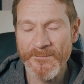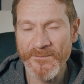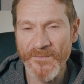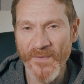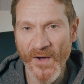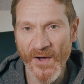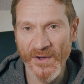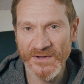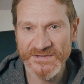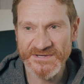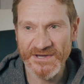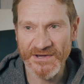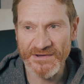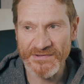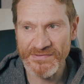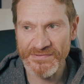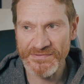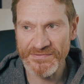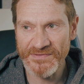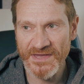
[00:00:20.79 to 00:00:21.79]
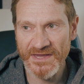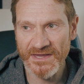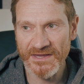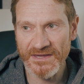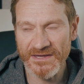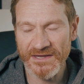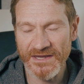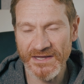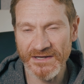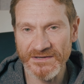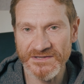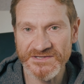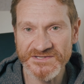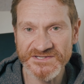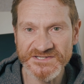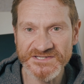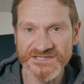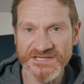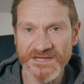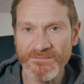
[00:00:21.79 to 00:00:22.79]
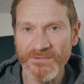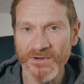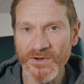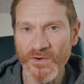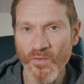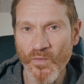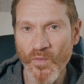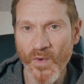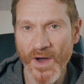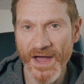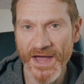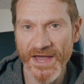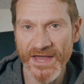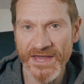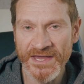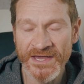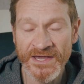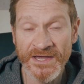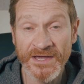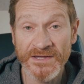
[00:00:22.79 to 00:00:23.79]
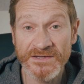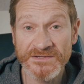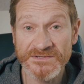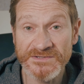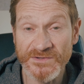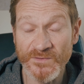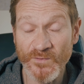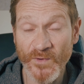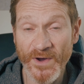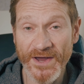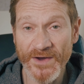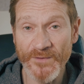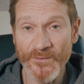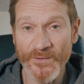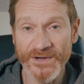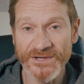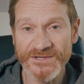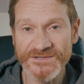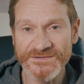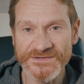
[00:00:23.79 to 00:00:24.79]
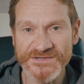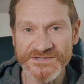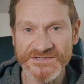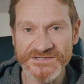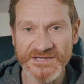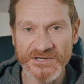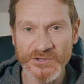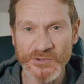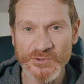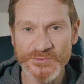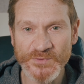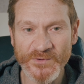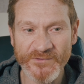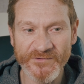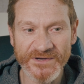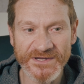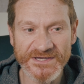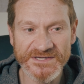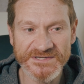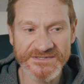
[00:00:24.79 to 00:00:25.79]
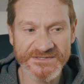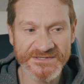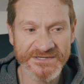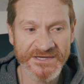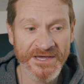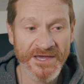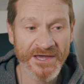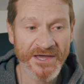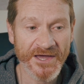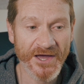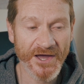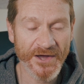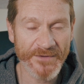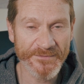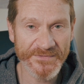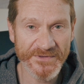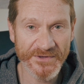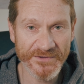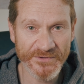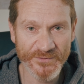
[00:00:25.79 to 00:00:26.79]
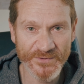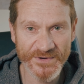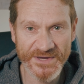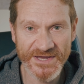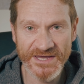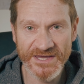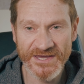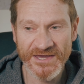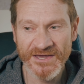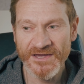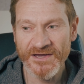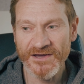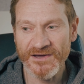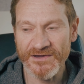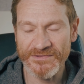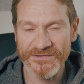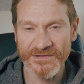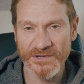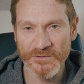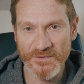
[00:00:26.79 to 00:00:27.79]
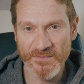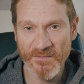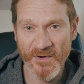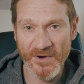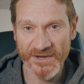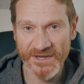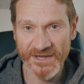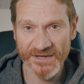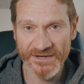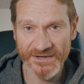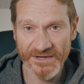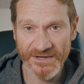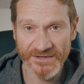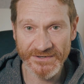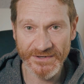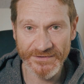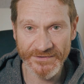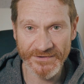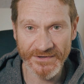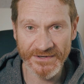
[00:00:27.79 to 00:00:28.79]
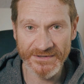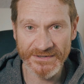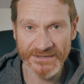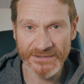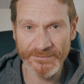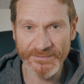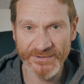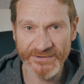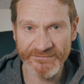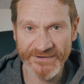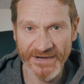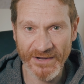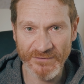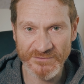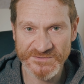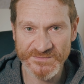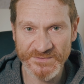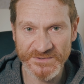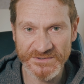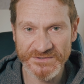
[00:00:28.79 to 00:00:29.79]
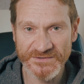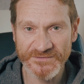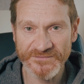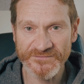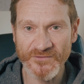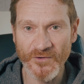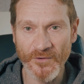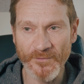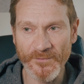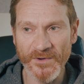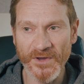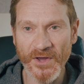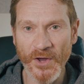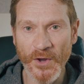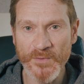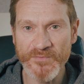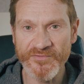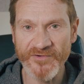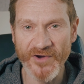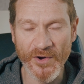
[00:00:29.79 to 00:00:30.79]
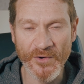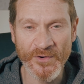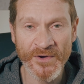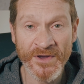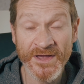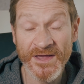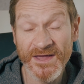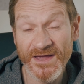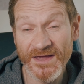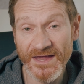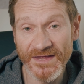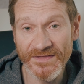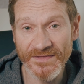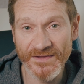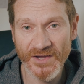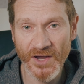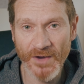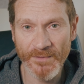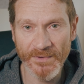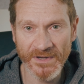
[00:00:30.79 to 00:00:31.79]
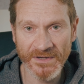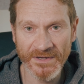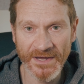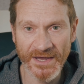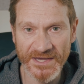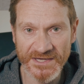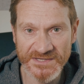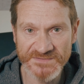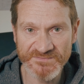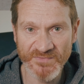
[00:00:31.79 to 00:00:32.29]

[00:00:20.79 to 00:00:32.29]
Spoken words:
but I think in the similar way to the way in which the stills were released the other week, I think we might get another little bit of announcement from GoPro in the coming days,